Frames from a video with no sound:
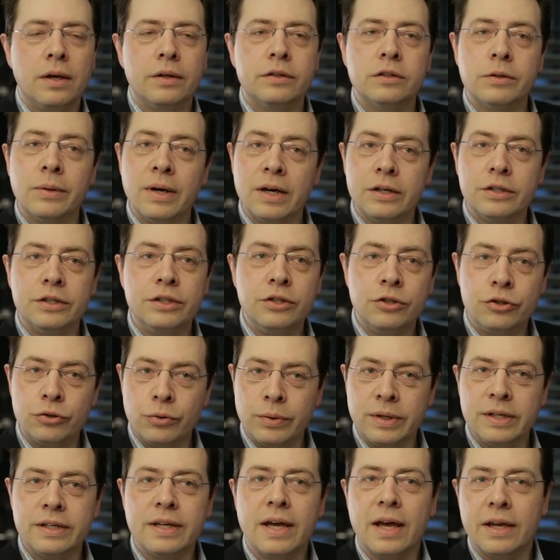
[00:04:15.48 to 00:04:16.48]
So I actually
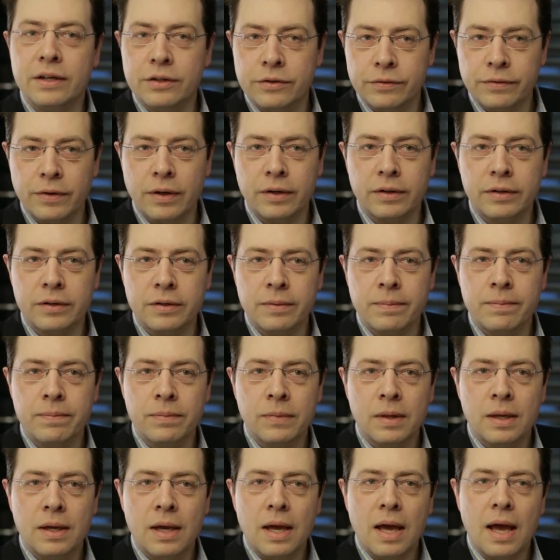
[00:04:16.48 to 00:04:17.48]
joined a hedge fund,
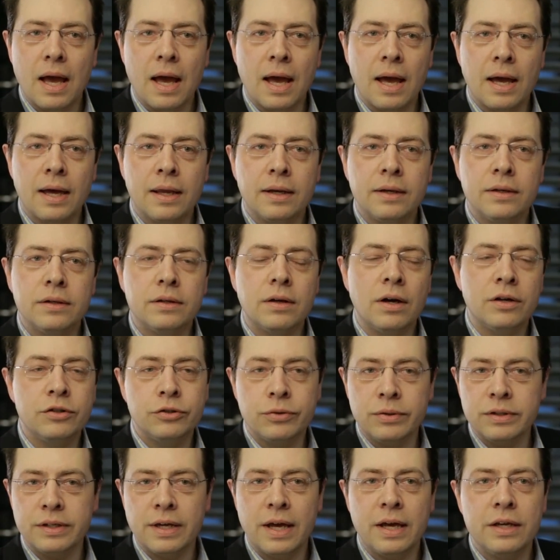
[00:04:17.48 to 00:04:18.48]
and I
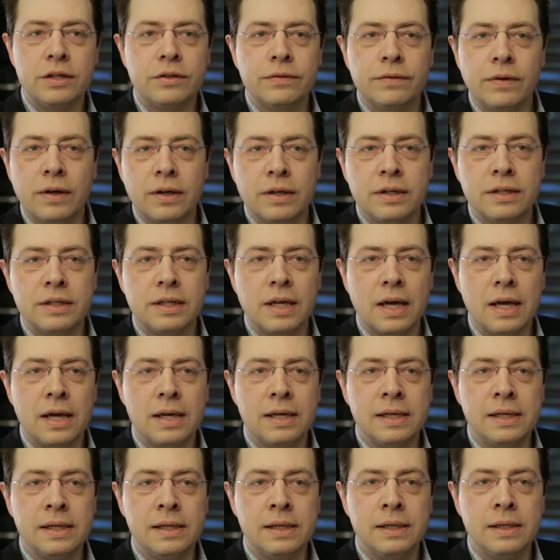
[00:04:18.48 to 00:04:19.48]
joined a hedge fund
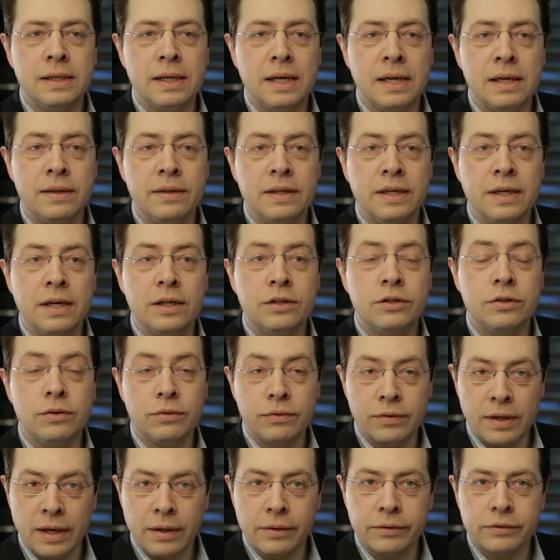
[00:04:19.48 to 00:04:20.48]
in, in the year two
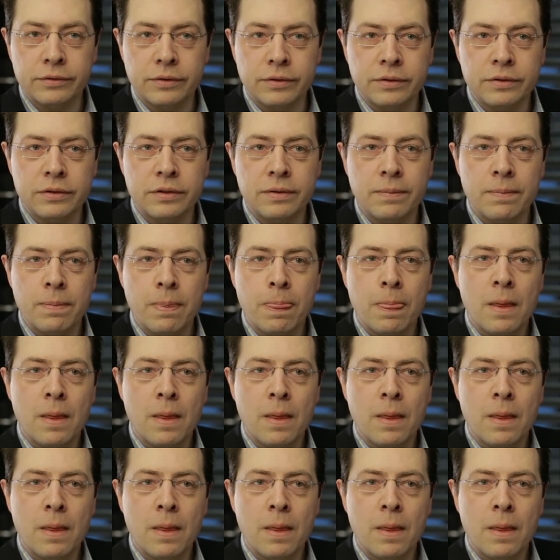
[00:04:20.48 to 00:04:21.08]
thousand.